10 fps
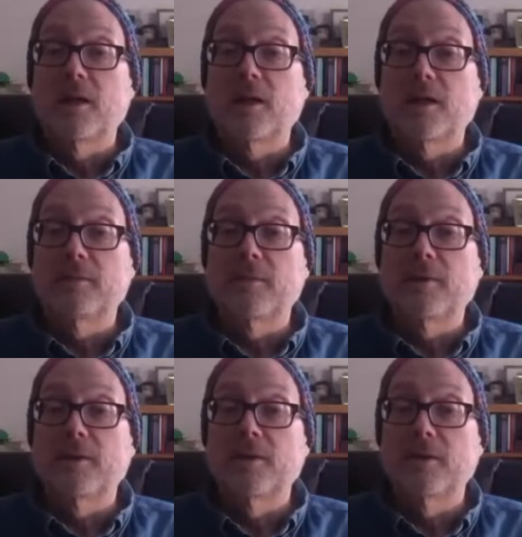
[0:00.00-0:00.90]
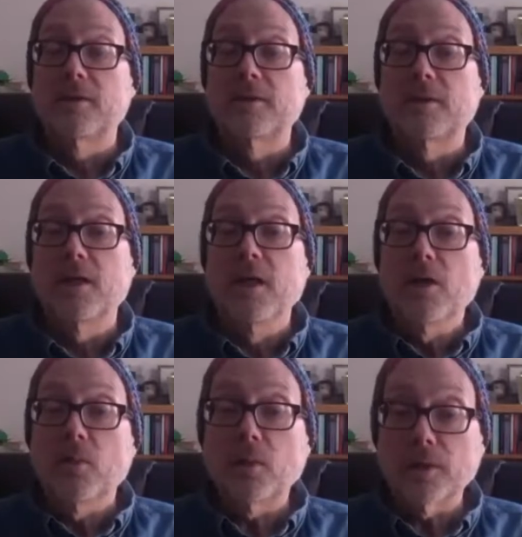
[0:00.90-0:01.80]
Um,
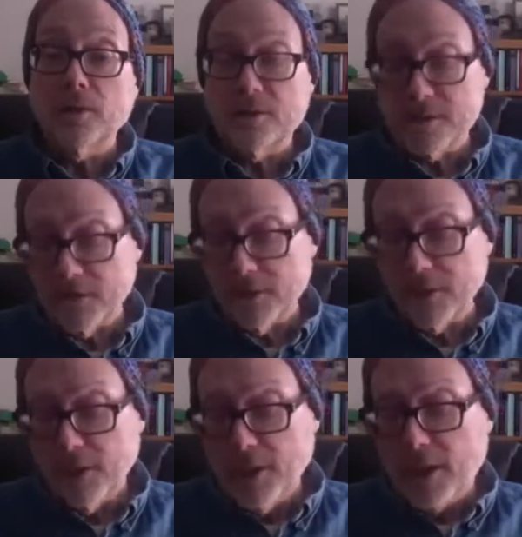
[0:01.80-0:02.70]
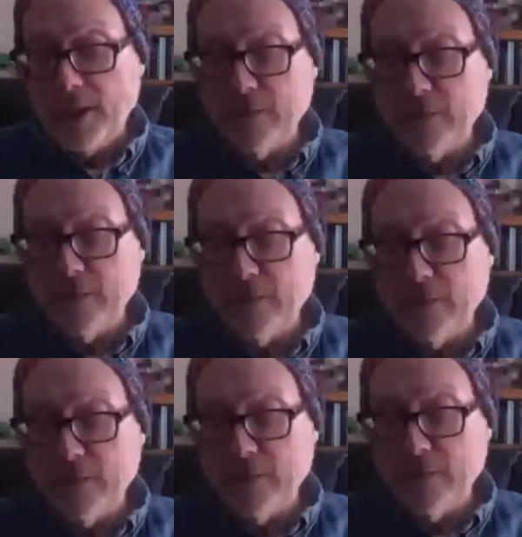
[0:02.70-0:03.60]
well, Ursula, I was
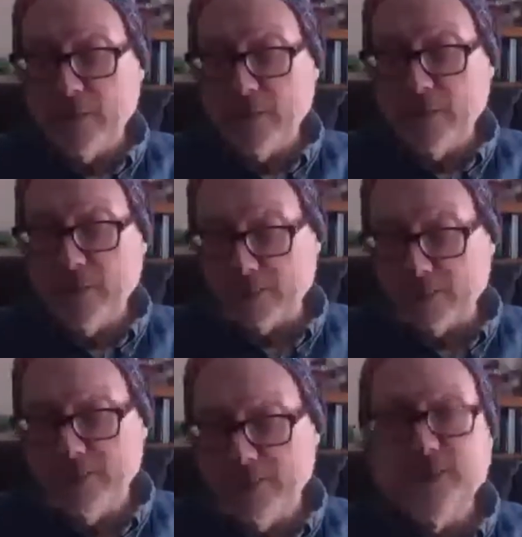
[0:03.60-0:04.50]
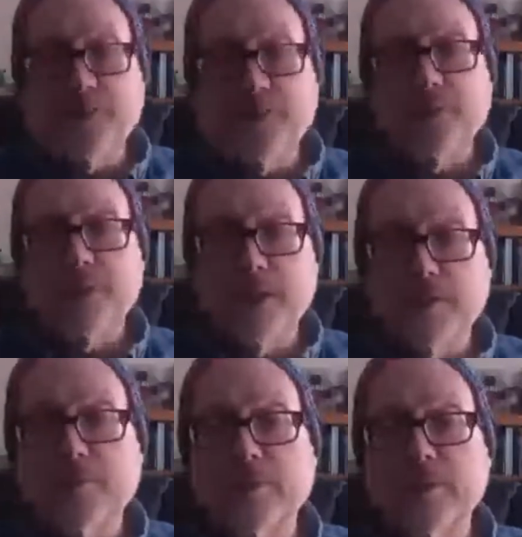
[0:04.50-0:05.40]
getting up nearly
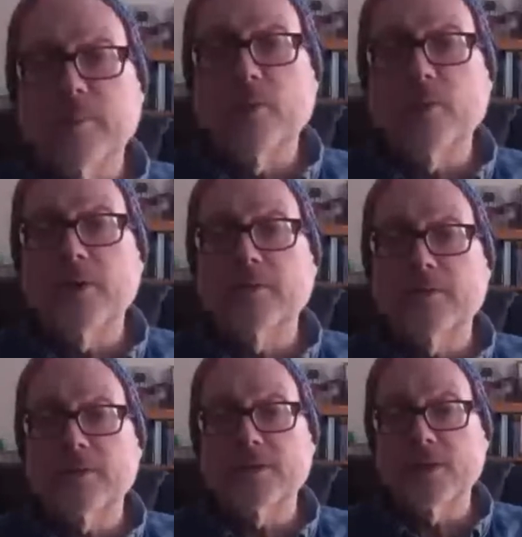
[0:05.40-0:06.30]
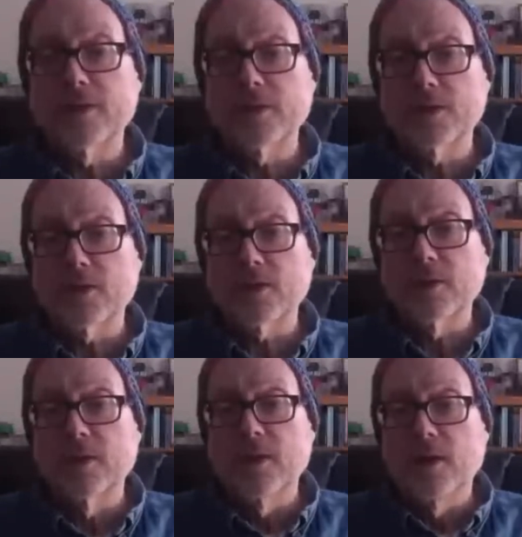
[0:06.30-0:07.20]
every morning for ginger
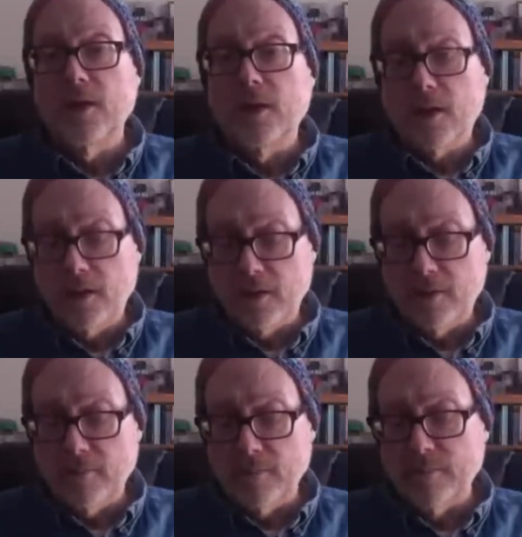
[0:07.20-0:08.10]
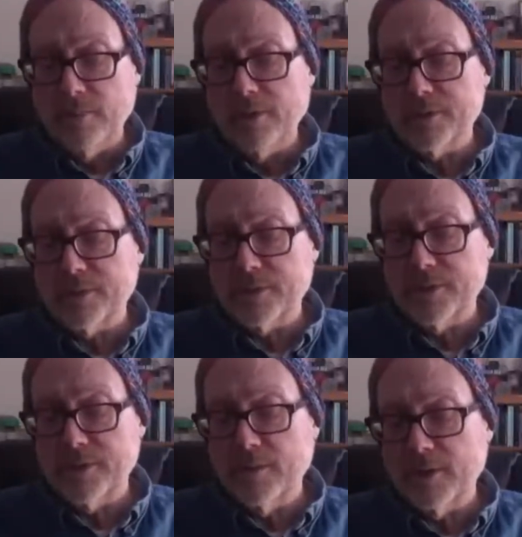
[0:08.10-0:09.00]
because it was
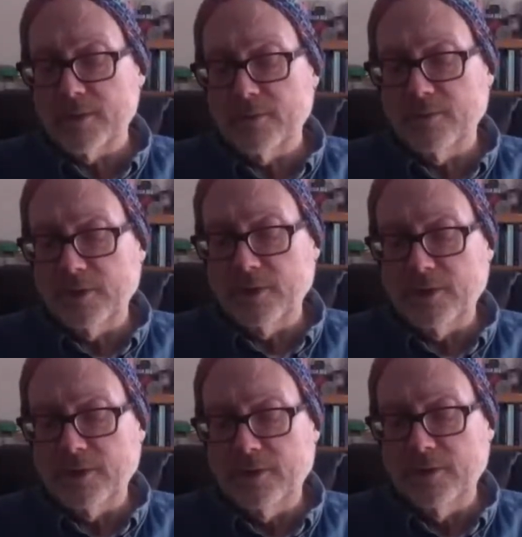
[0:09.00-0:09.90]
so much fun.